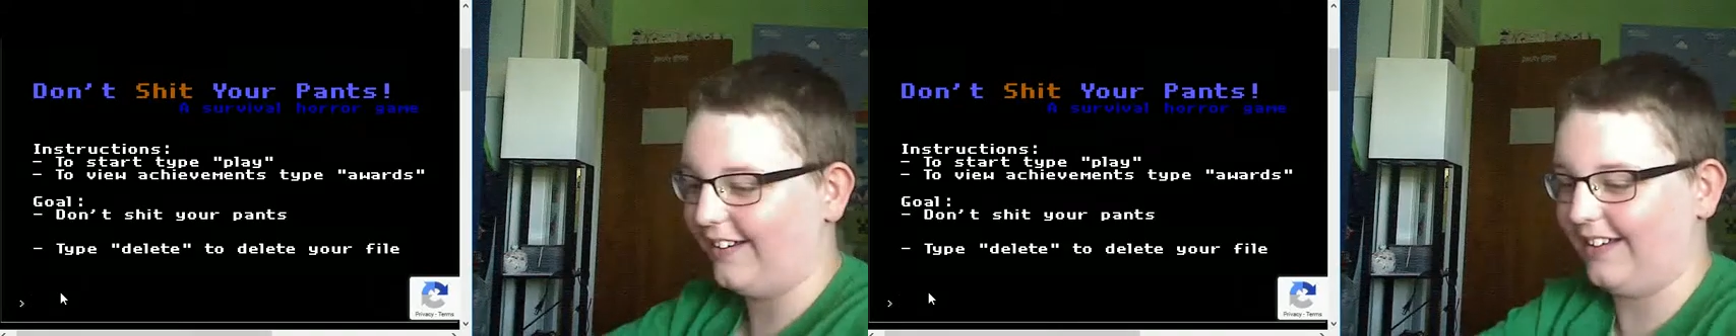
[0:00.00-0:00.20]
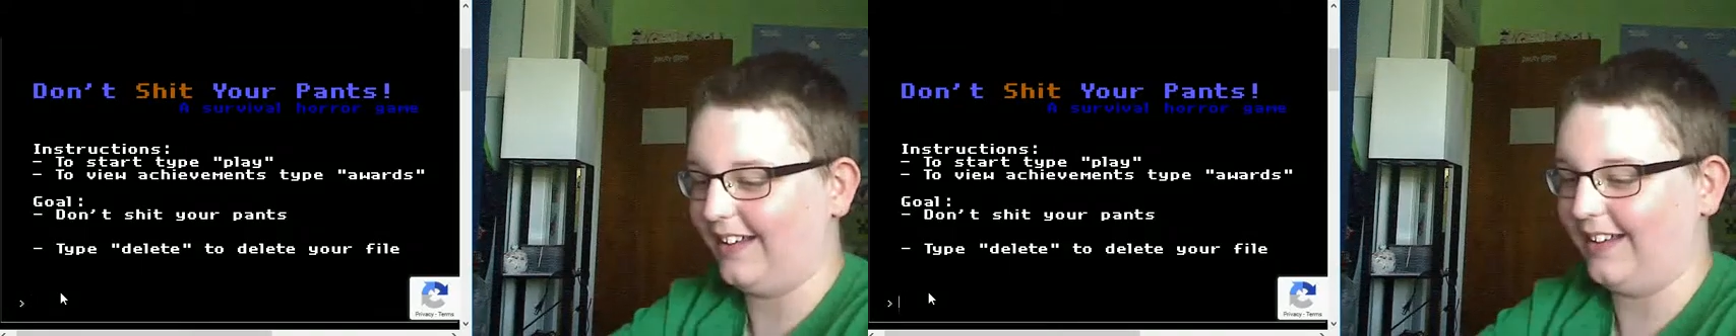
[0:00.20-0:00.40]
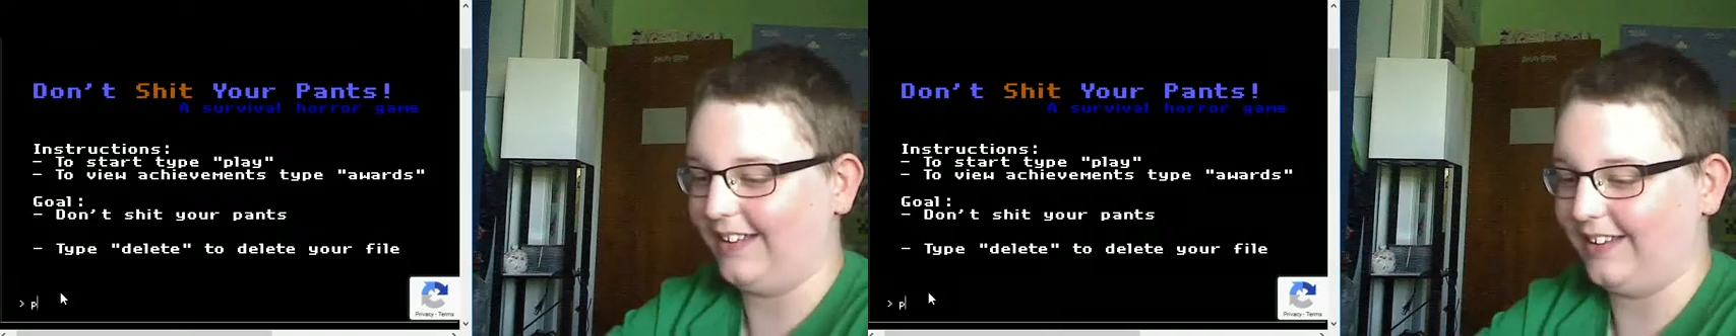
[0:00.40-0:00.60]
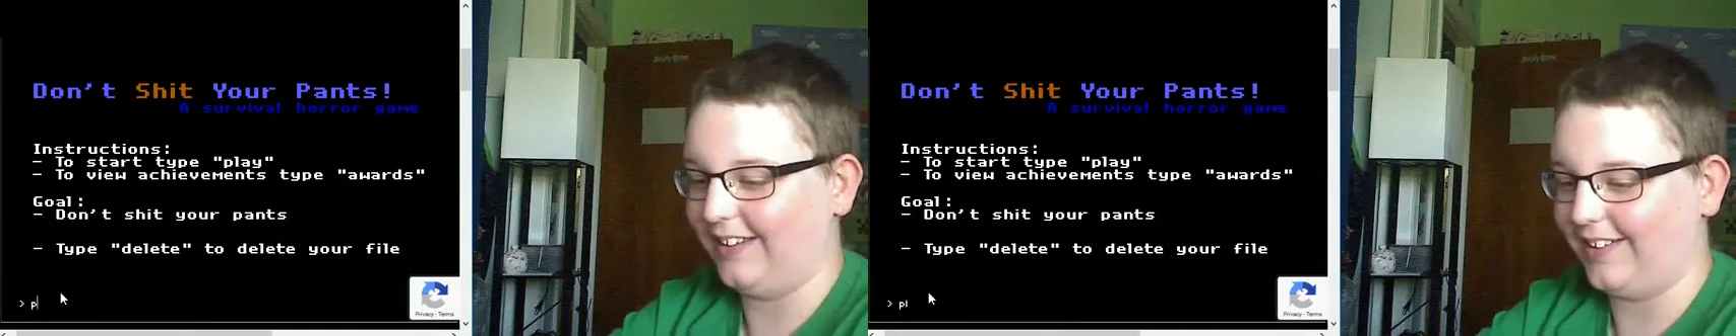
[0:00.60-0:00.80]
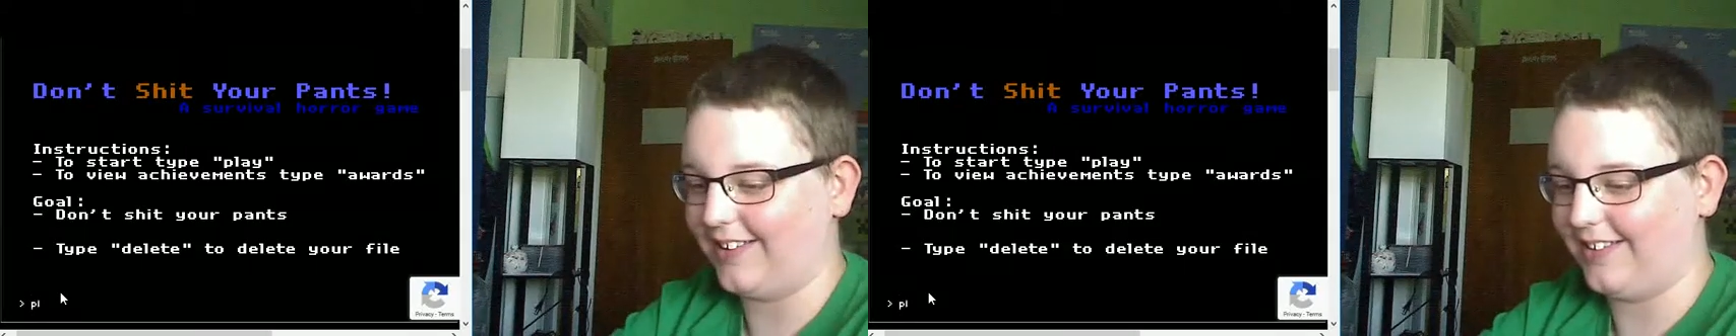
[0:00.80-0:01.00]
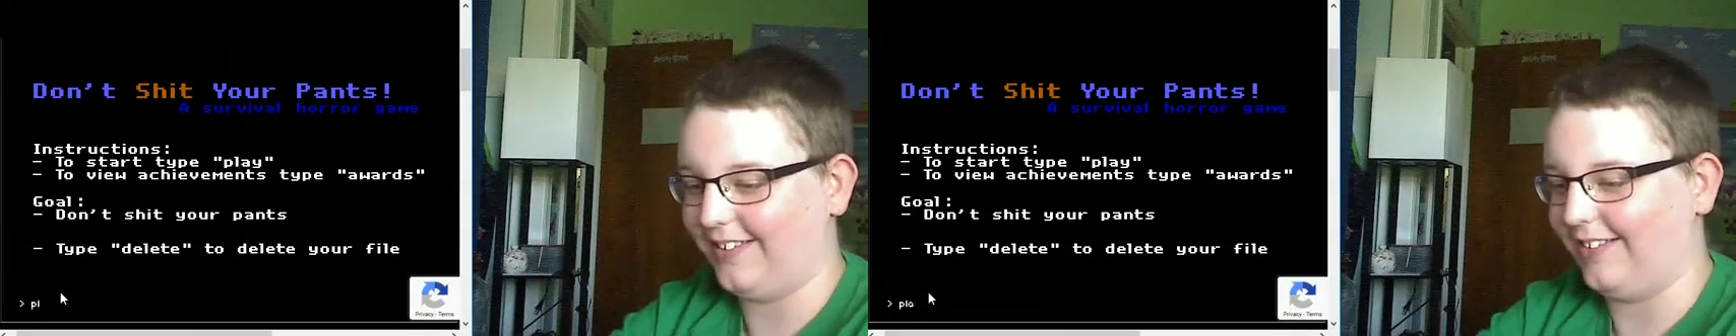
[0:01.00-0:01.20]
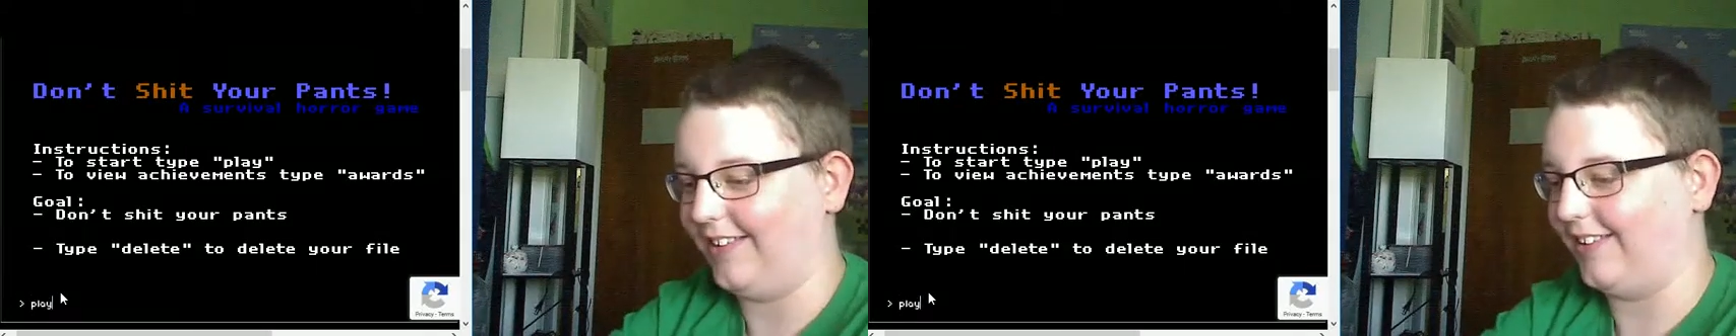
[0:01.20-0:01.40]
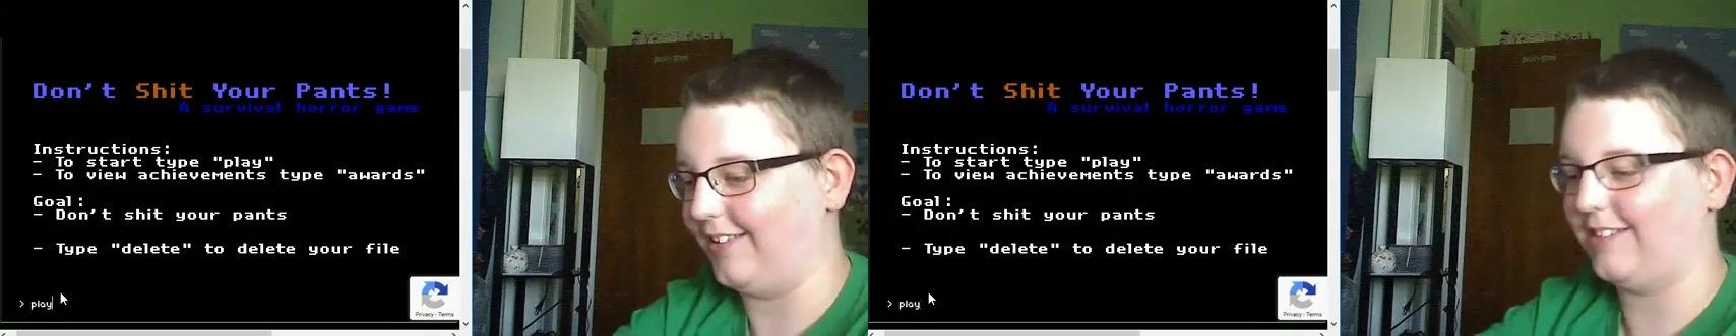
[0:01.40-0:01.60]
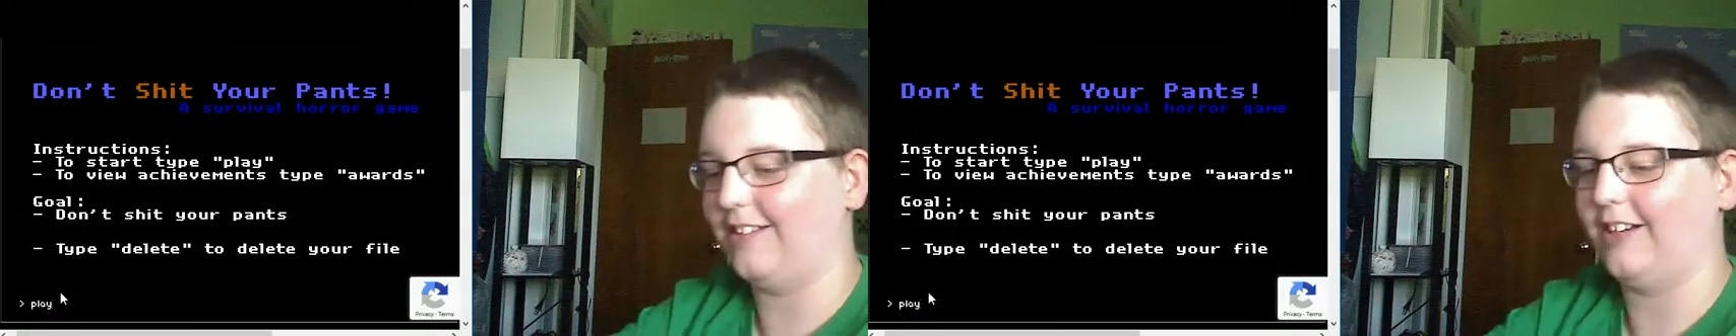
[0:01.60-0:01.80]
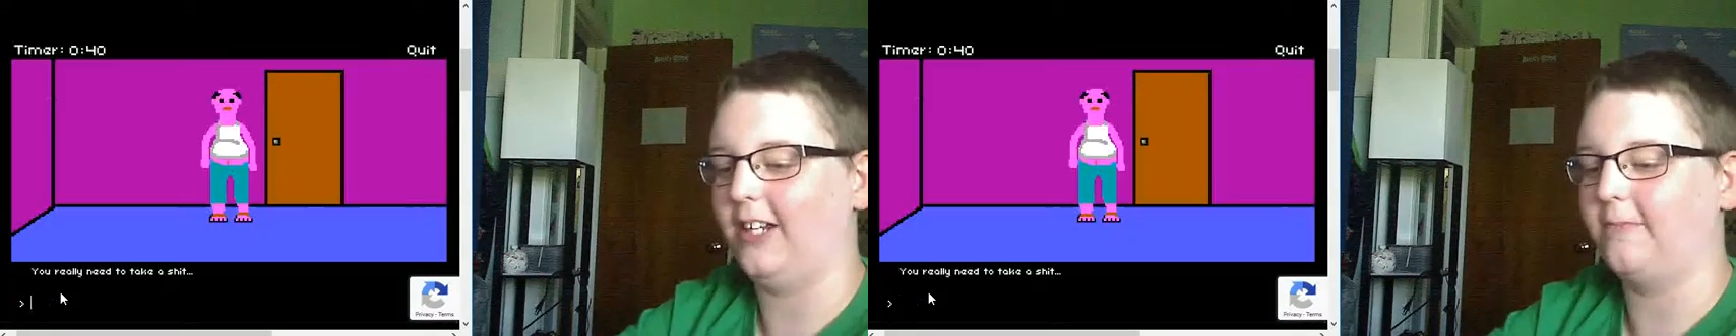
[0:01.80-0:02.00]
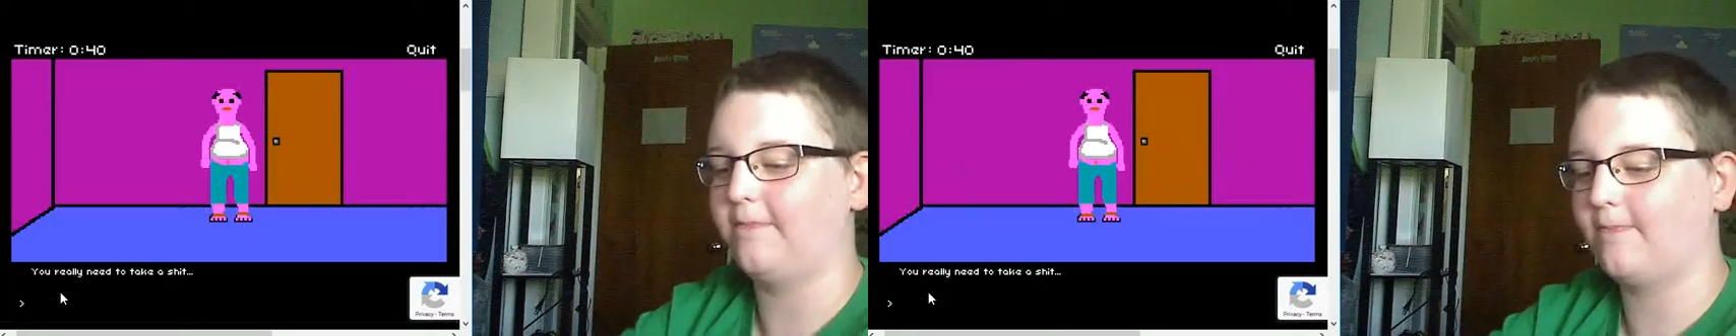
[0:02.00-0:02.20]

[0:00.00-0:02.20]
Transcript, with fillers: uh, let's do this. All right,